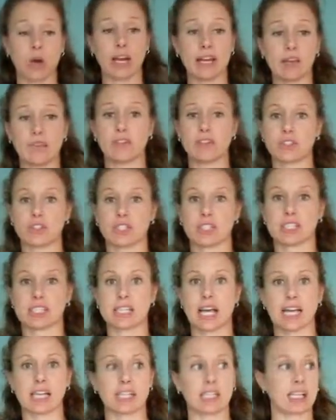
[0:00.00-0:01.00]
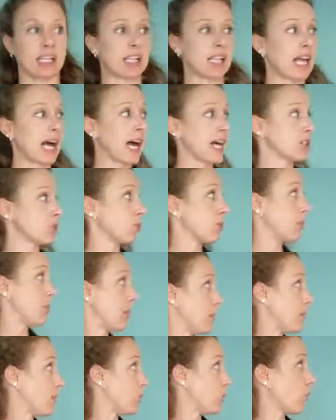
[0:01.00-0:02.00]
I envision a cycling class with
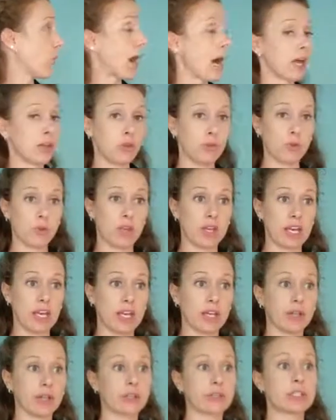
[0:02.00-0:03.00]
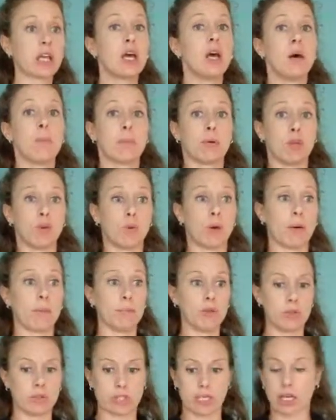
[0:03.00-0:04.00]
maybe a ride through the hills, but you want
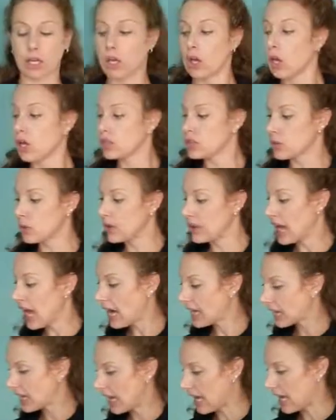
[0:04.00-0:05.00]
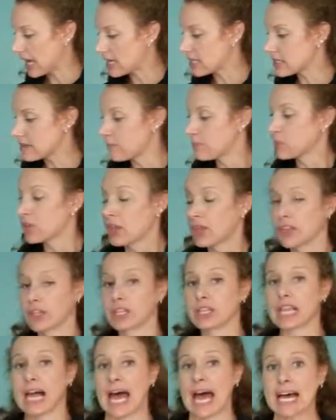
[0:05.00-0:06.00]
music. So in that case, the
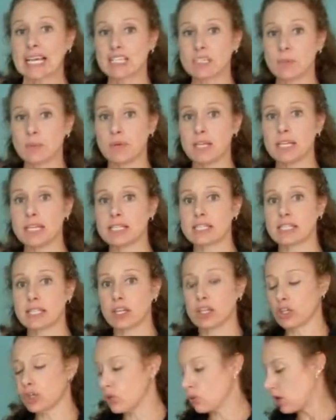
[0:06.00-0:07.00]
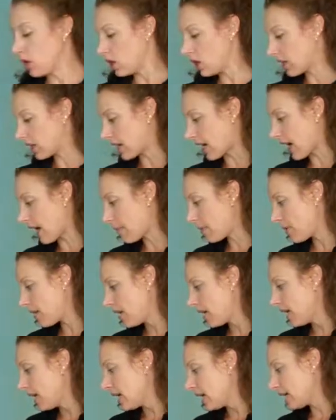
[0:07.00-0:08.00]
last piece that you hook
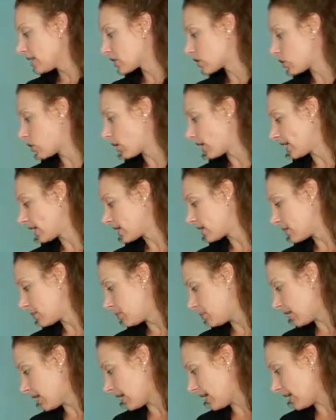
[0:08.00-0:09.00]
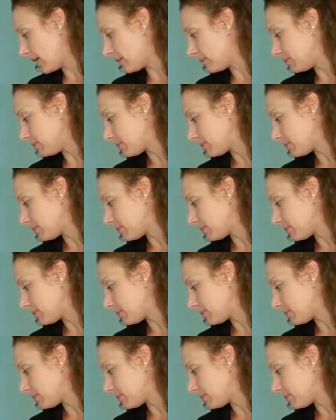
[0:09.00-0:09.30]
up is going to be